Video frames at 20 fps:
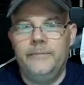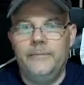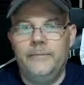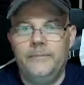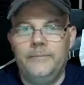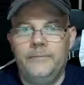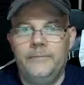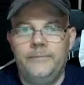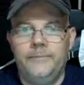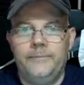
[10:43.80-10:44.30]

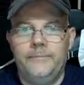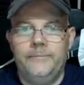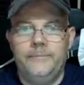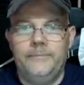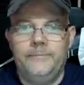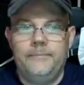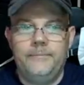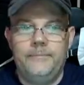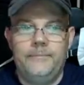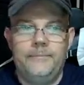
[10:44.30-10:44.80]

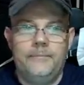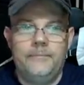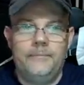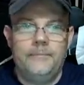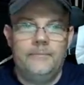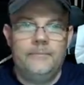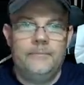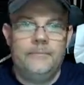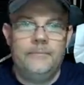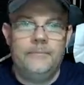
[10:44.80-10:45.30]

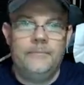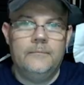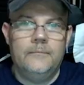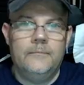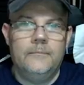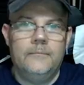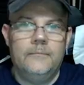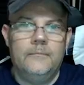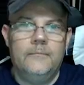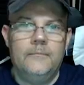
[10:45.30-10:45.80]

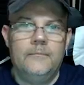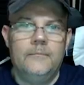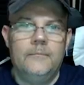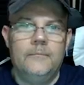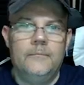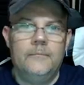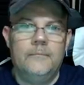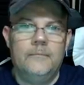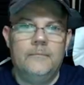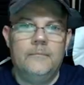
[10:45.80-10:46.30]

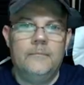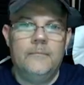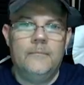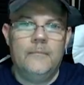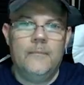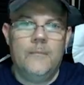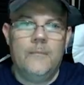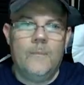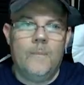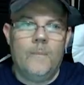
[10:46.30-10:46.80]

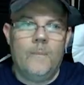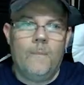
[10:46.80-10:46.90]
No one is speaking in this clip.